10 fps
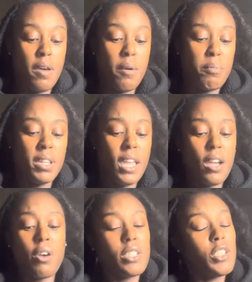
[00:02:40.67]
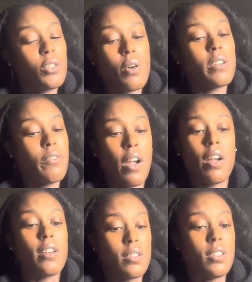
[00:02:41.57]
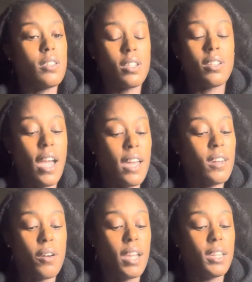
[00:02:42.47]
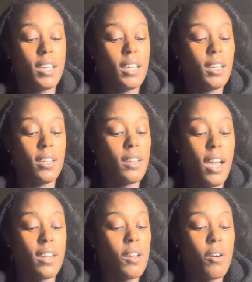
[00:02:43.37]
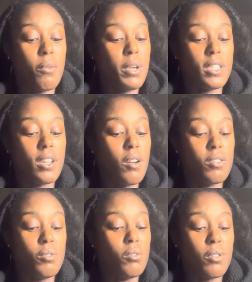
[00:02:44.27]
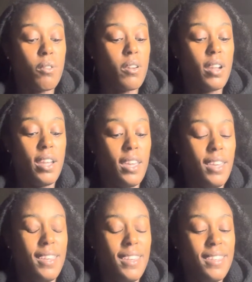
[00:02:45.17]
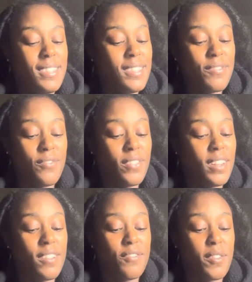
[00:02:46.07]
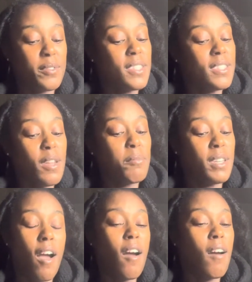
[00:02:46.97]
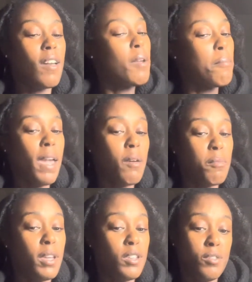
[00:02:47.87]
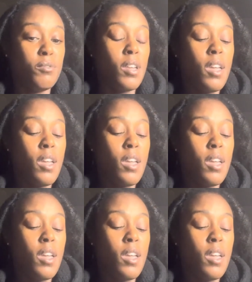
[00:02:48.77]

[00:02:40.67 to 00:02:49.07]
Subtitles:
But they crushed yours first. I know they did. I know it wasn't on you, Taurus. For some of y'all, it may have been you.